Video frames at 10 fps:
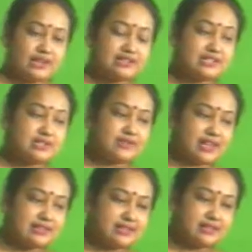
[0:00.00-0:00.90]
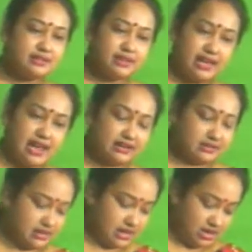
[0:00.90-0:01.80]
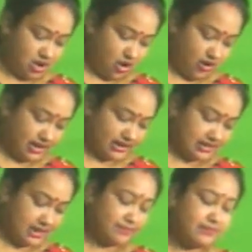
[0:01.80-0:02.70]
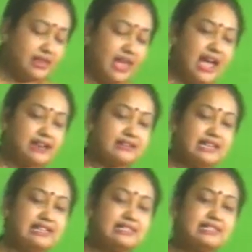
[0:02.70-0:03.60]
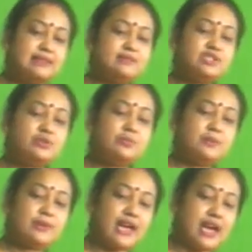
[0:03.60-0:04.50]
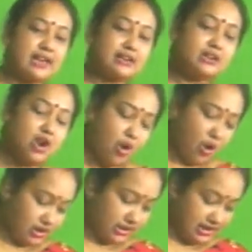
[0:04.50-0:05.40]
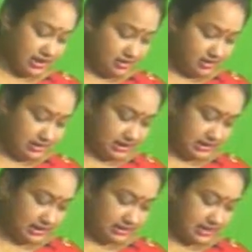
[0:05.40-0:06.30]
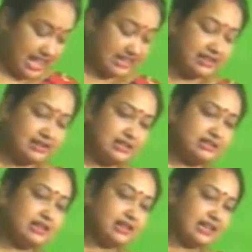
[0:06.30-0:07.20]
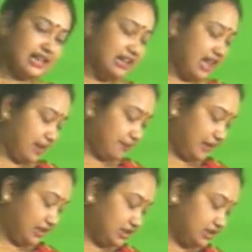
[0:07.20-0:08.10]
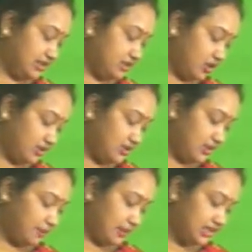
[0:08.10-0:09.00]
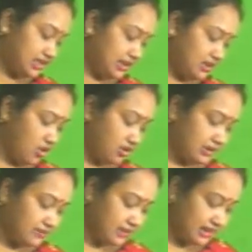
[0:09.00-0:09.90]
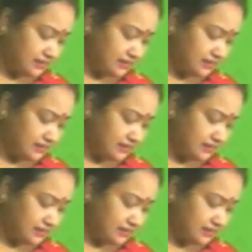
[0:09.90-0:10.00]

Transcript: it is rising at the horizon, and it seems to be behind all the cities. And there is again a picture, there is also a picture on the wall